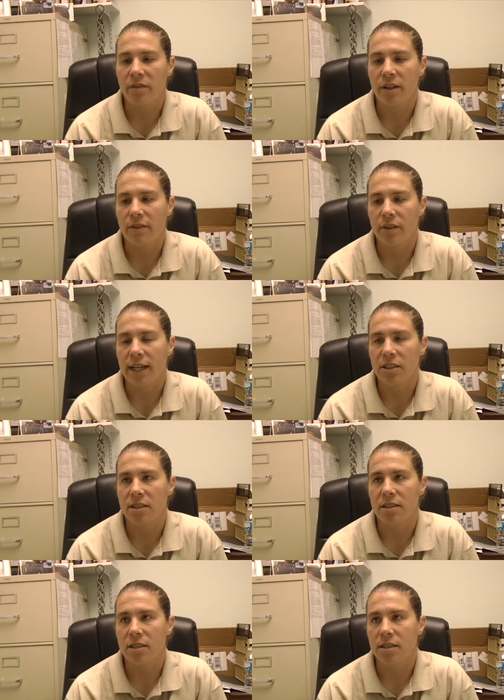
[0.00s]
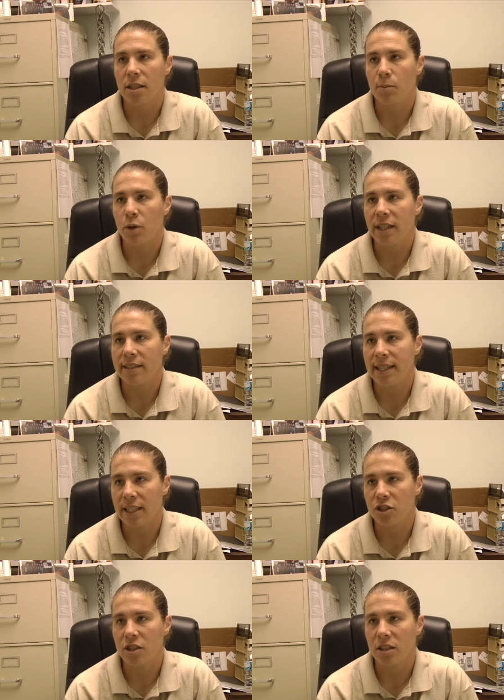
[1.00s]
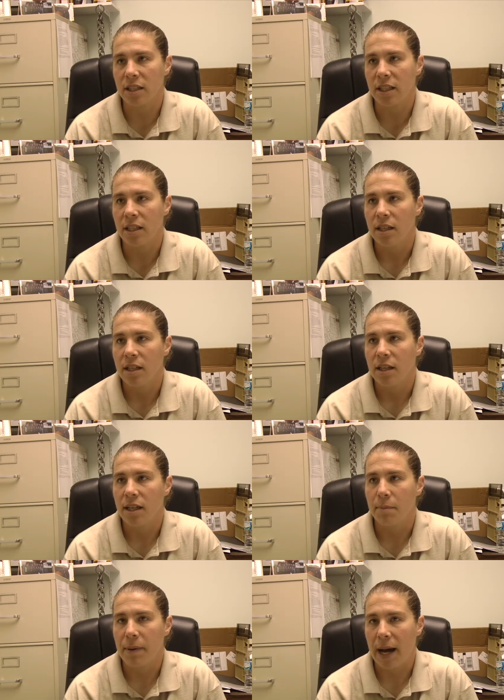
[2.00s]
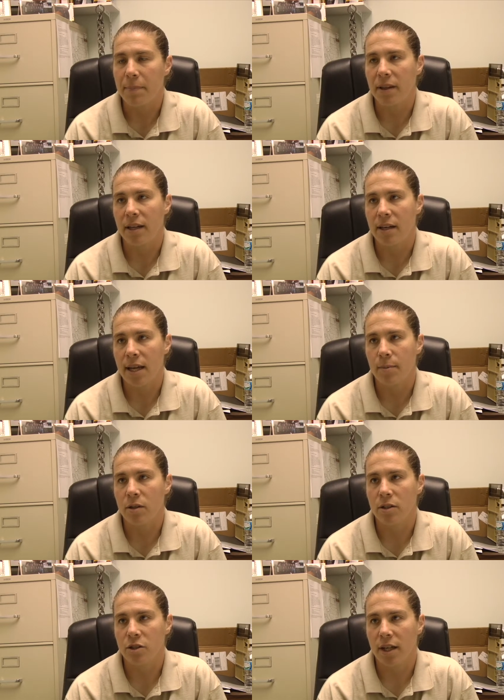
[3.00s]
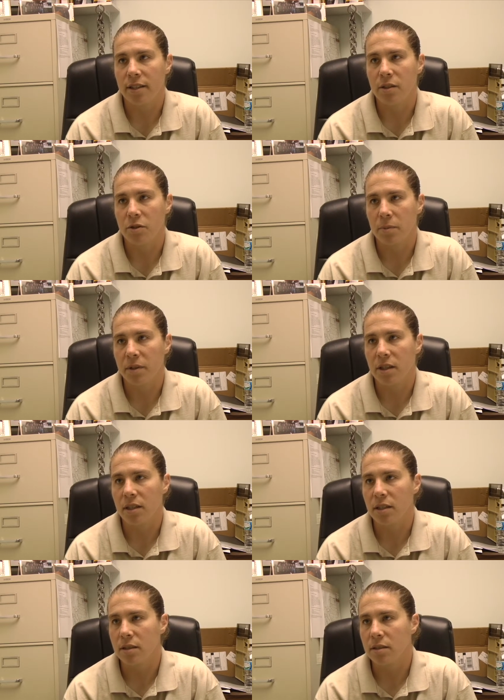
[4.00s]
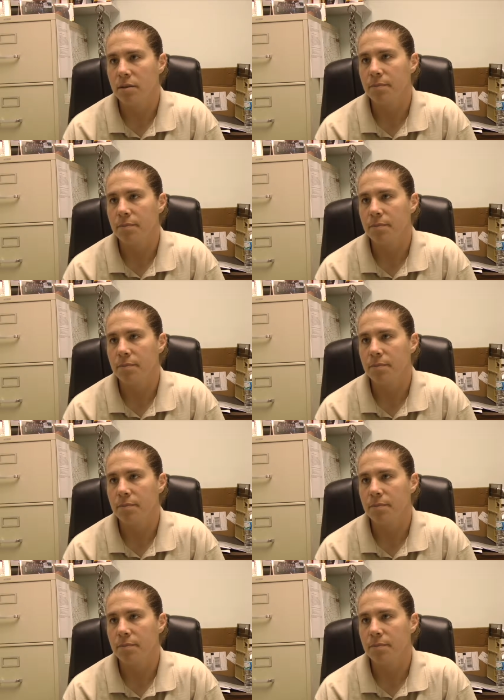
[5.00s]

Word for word: have never actually seen someone intentionally in a populated neighborhood try to do something like this